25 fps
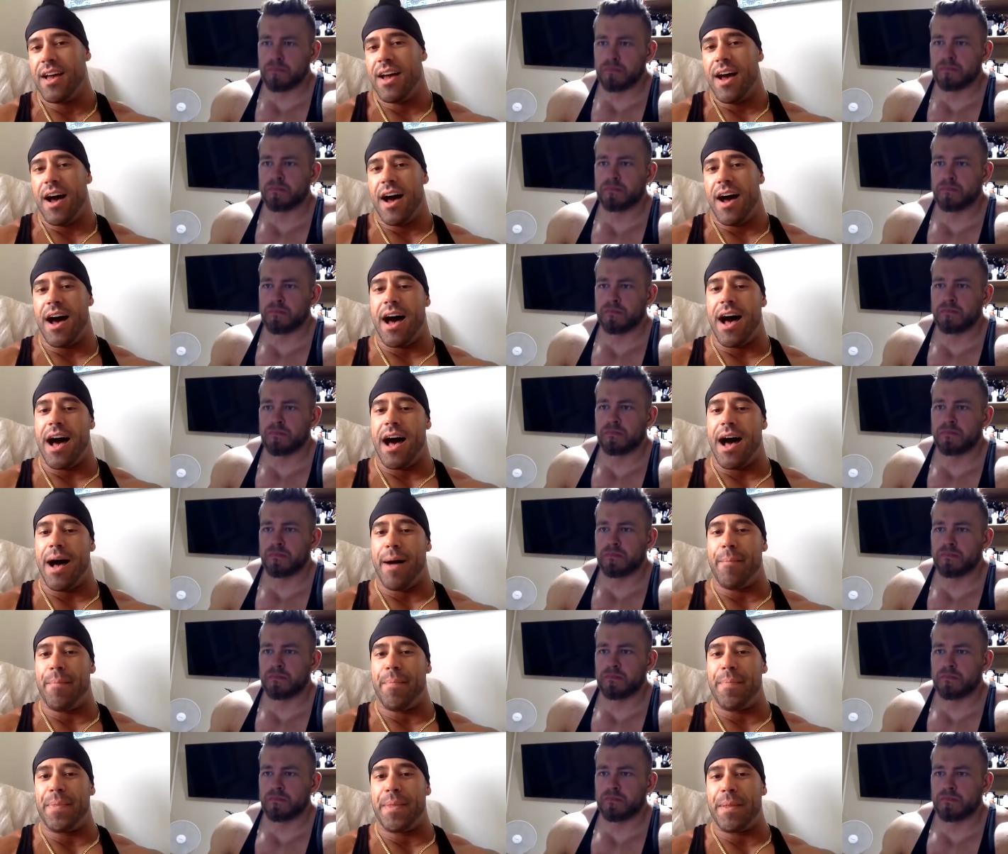
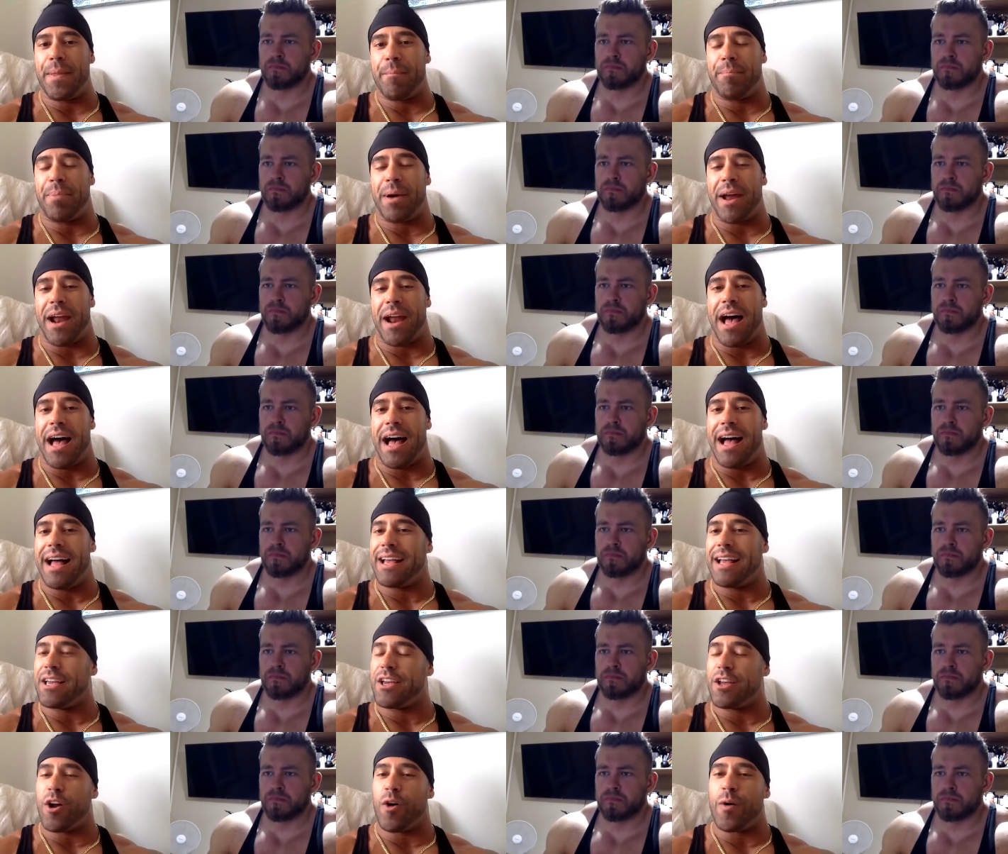Speaker 1: um, but I,
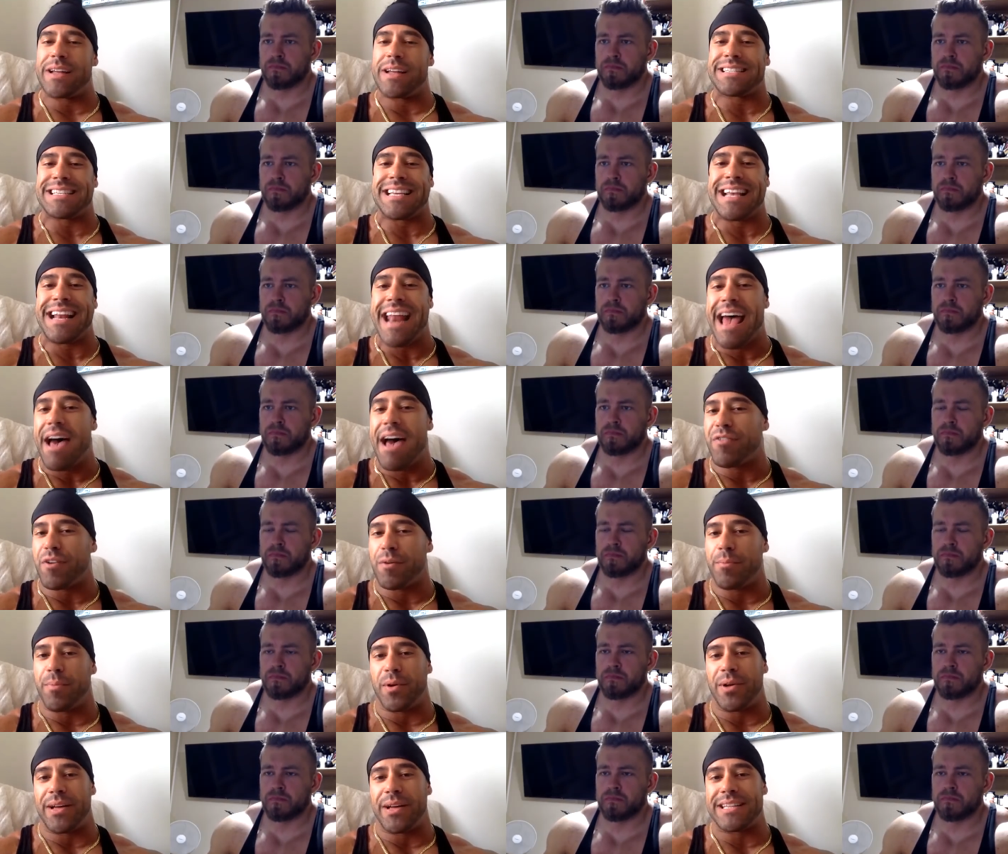you know, it's
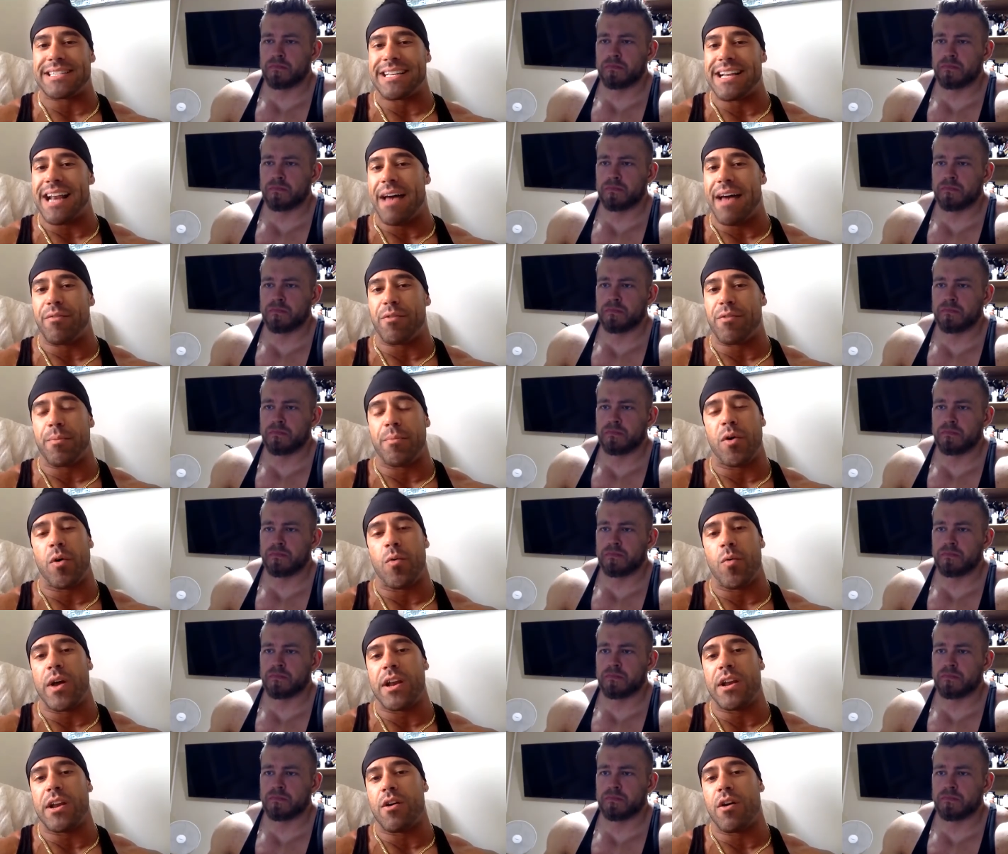inevitable. It's
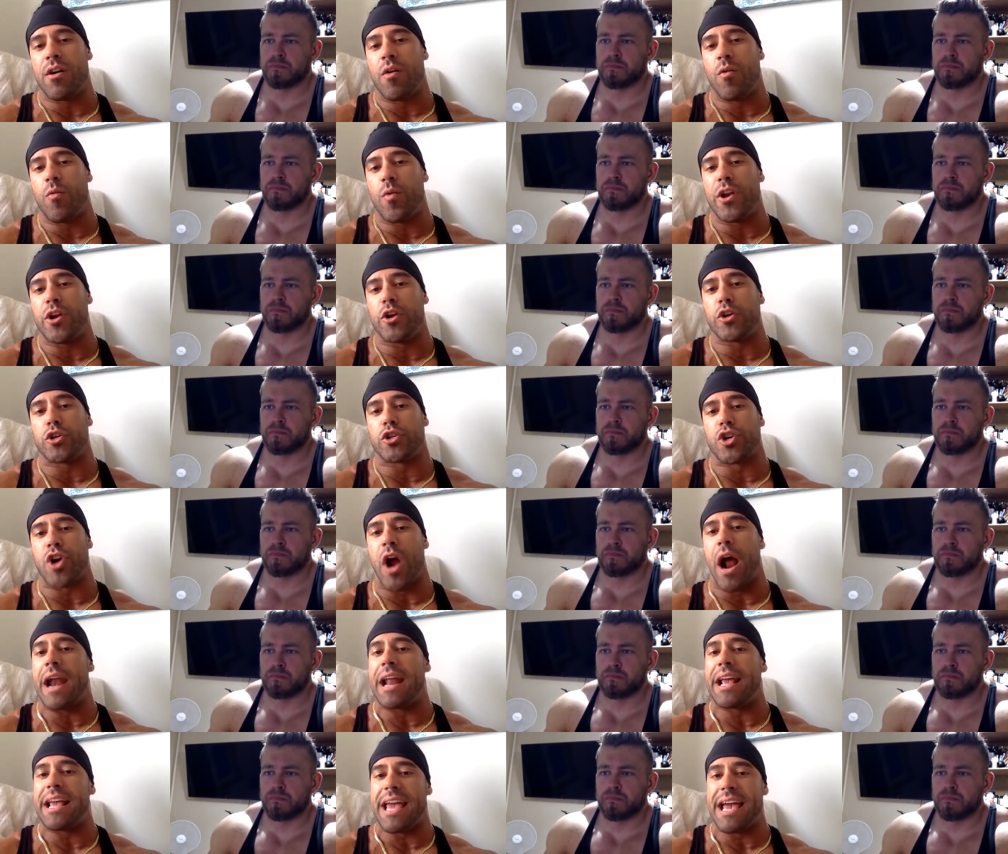inevitable when you're when you're
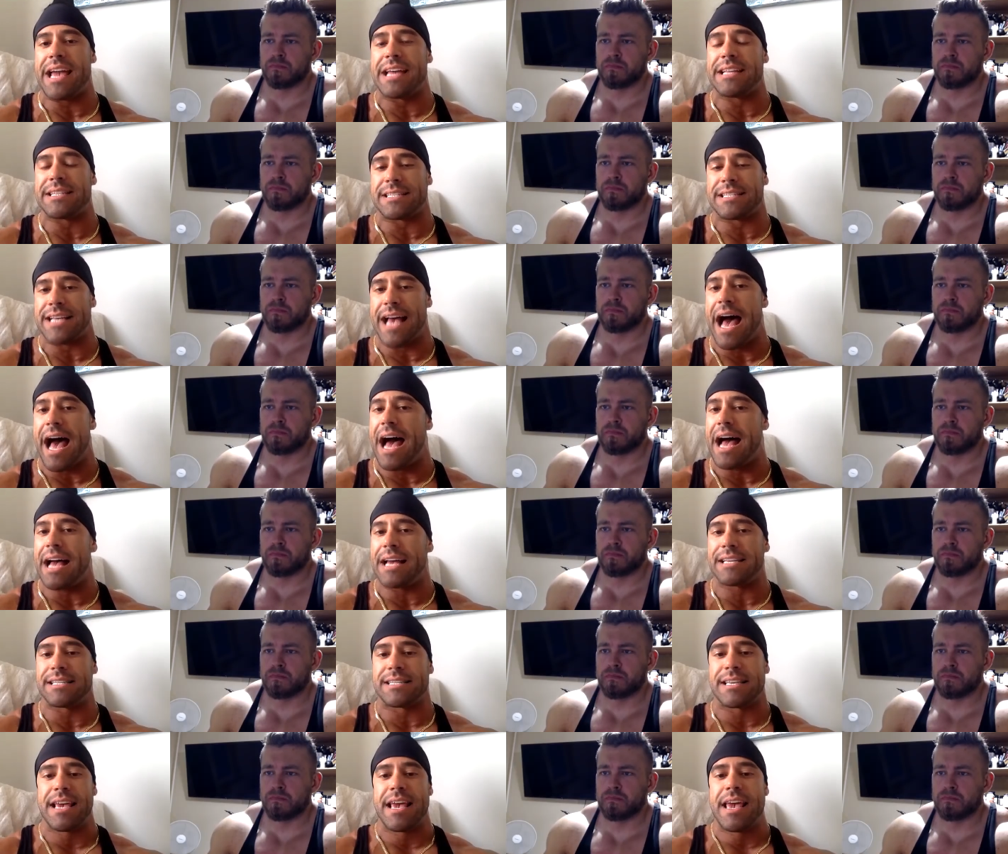trying to gain
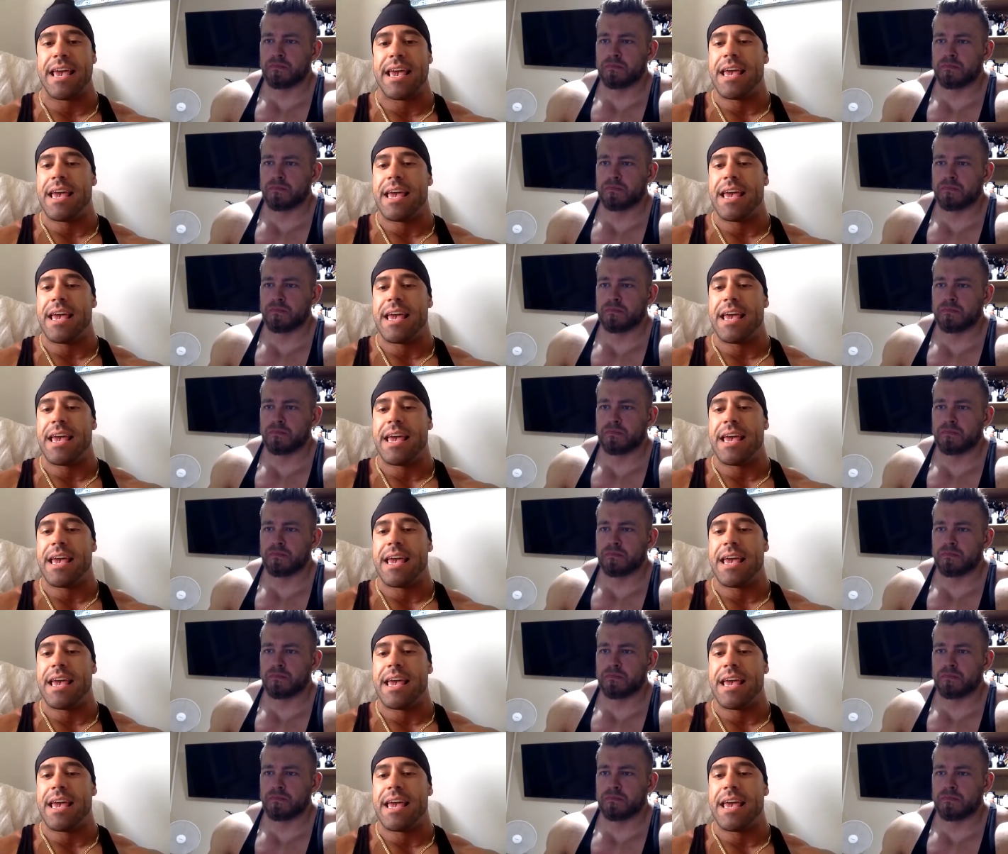size.